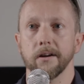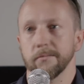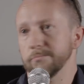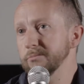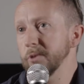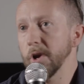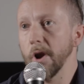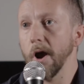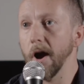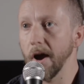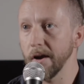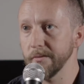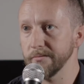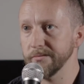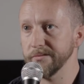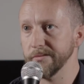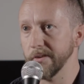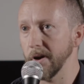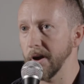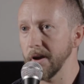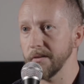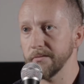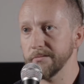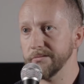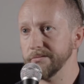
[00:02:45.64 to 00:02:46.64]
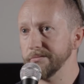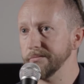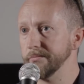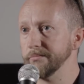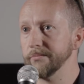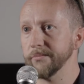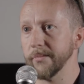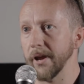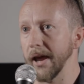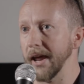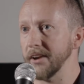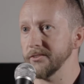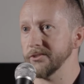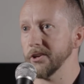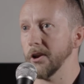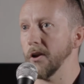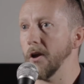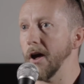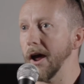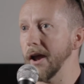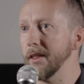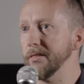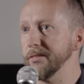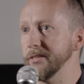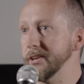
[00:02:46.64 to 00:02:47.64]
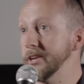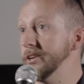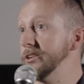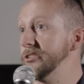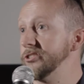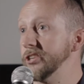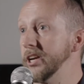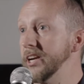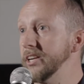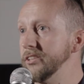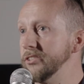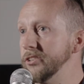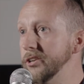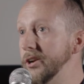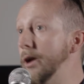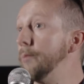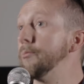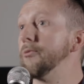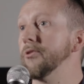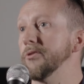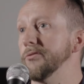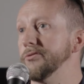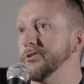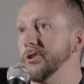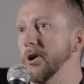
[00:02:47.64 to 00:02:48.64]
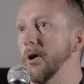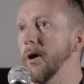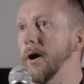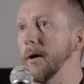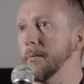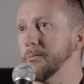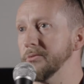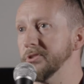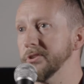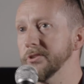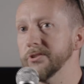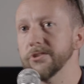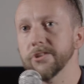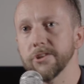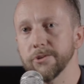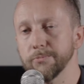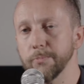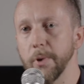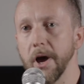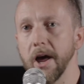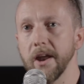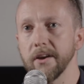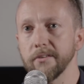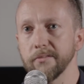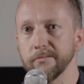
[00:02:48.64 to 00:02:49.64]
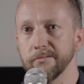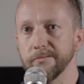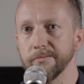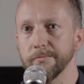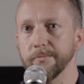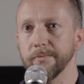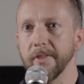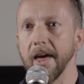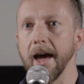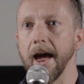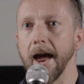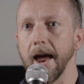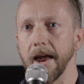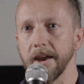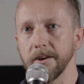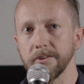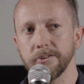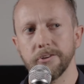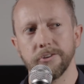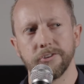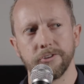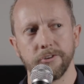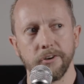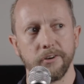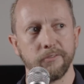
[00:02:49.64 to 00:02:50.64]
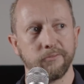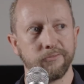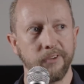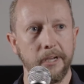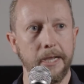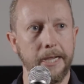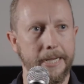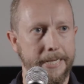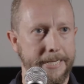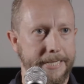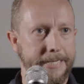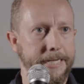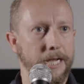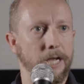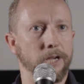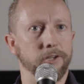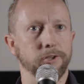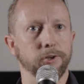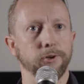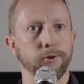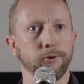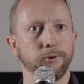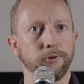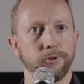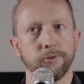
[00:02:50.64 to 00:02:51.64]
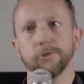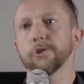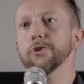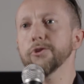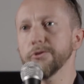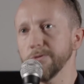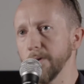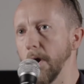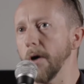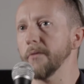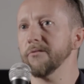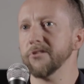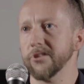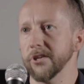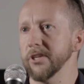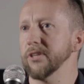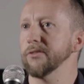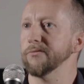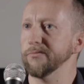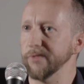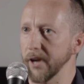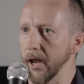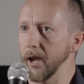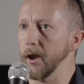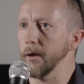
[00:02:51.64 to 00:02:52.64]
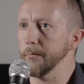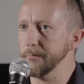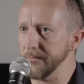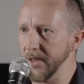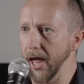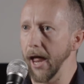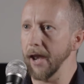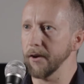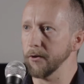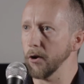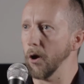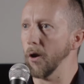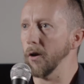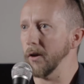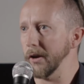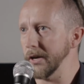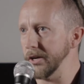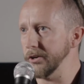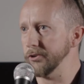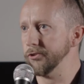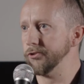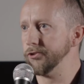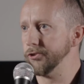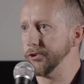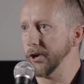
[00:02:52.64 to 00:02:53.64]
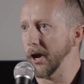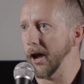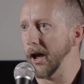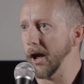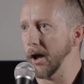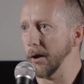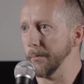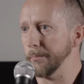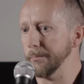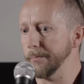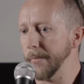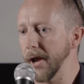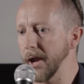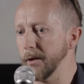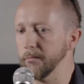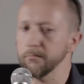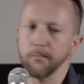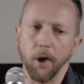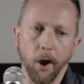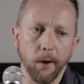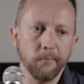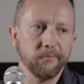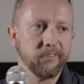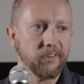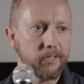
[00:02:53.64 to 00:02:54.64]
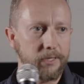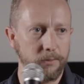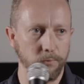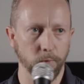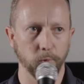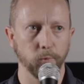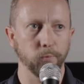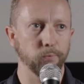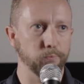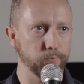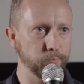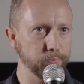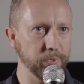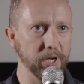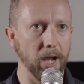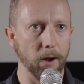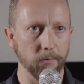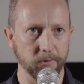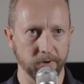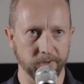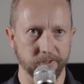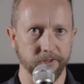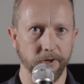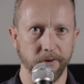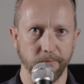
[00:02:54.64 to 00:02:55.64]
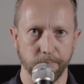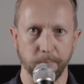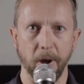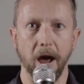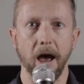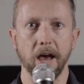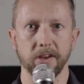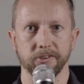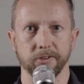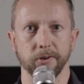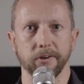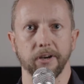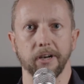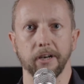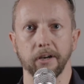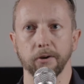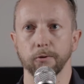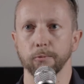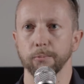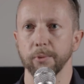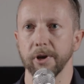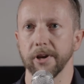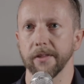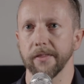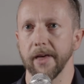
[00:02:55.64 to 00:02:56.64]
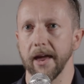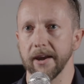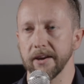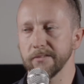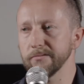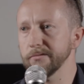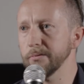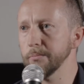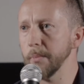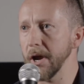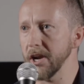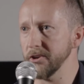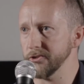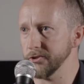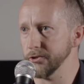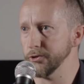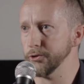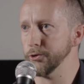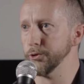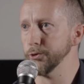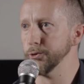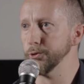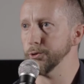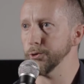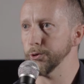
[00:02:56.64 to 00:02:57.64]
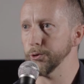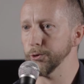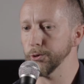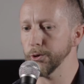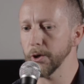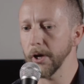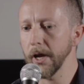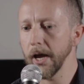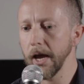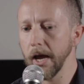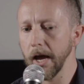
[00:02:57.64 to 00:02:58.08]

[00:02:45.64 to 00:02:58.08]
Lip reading: I've had to light theatre scenes a number of times. It's just part of that, and you sort of you do obviously develop that knowledge, and hopefully we'll be able to sort of pass on a little bit of that information to you.